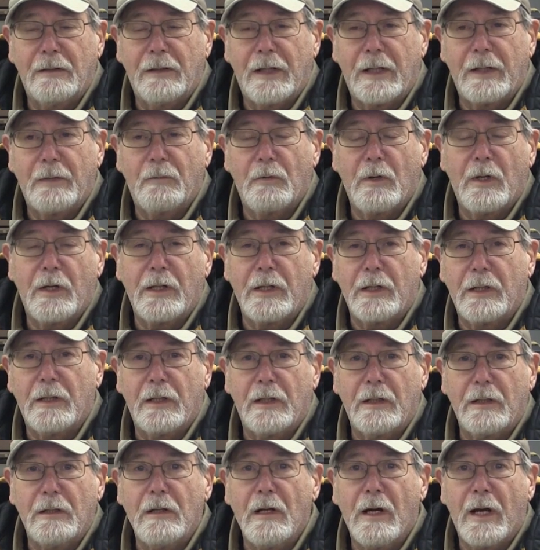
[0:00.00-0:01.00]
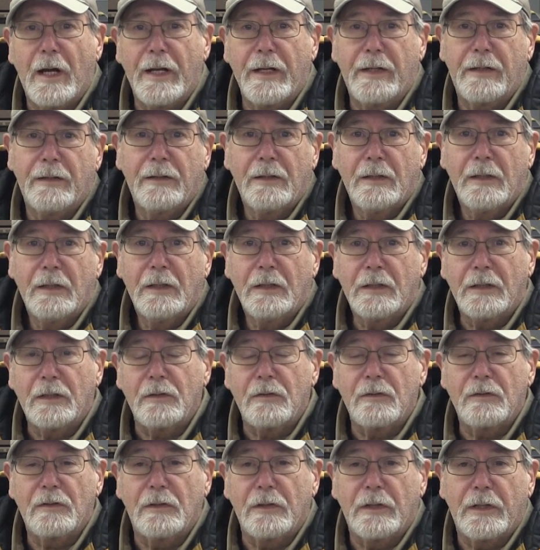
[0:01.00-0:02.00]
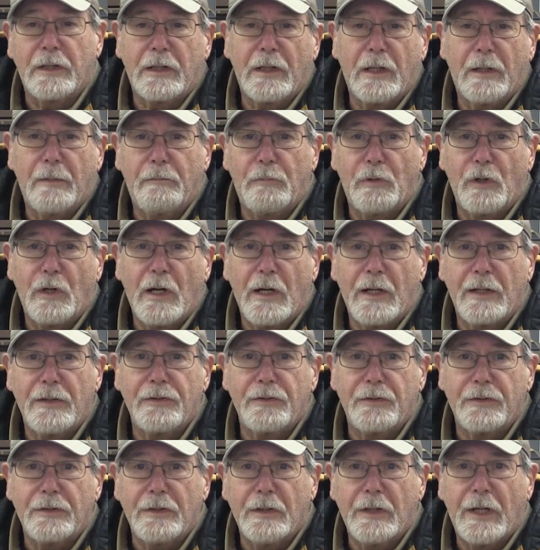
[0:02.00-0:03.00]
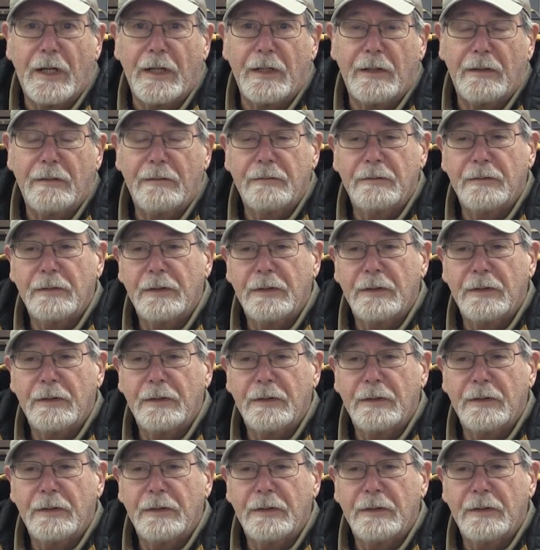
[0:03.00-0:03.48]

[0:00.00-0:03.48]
they run in a nut, usually a bronze nut,